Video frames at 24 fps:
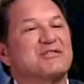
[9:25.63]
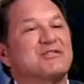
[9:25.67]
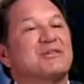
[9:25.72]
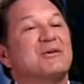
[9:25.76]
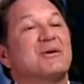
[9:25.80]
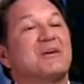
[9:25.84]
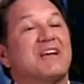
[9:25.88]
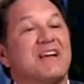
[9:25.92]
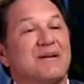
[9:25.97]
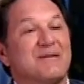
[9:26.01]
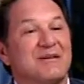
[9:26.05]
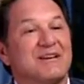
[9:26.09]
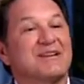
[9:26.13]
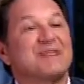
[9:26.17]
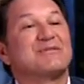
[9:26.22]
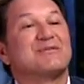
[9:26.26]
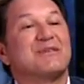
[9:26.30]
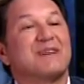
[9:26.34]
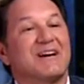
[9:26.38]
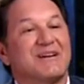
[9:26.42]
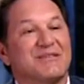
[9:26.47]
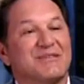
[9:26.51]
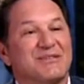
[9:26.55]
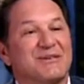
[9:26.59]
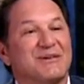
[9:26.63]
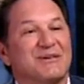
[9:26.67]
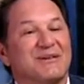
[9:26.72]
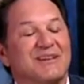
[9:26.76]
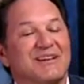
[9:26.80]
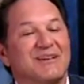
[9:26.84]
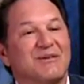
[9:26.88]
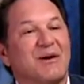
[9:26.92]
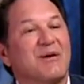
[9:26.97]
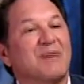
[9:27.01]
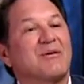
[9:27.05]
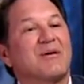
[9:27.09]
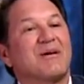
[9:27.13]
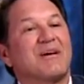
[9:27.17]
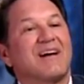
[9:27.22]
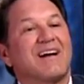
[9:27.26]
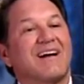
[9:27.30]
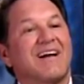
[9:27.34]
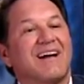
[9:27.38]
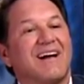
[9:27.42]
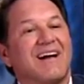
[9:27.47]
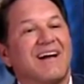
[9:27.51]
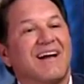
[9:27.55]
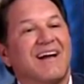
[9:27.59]
You came in at
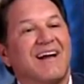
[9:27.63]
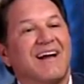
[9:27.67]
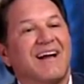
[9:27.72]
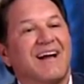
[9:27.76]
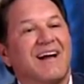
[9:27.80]
5:30.